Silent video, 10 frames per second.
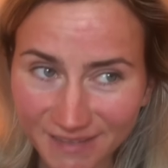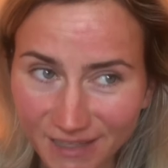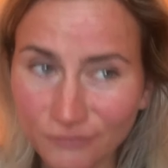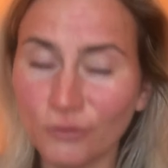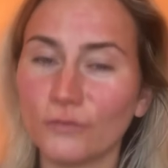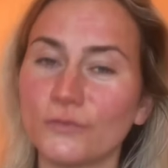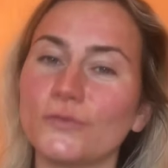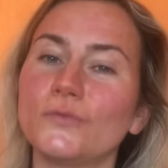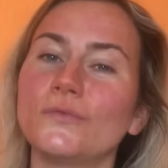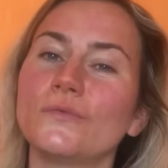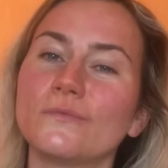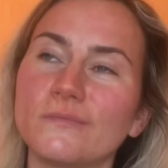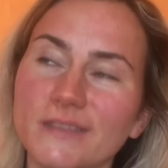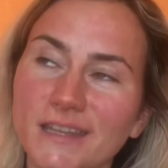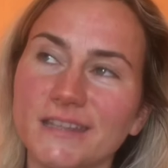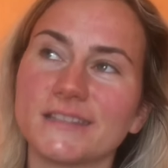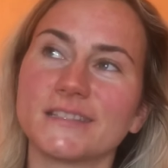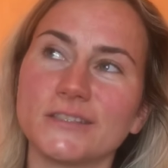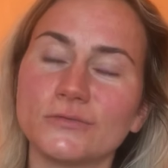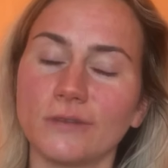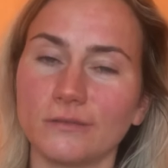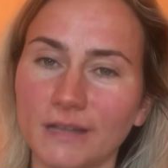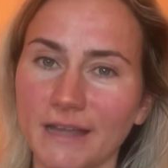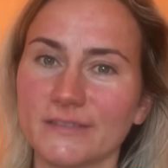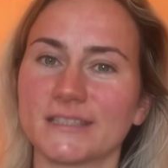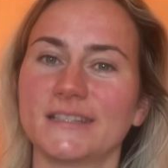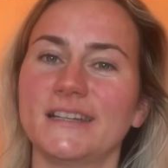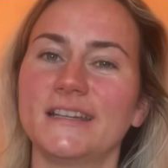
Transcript: involve new things into our lives.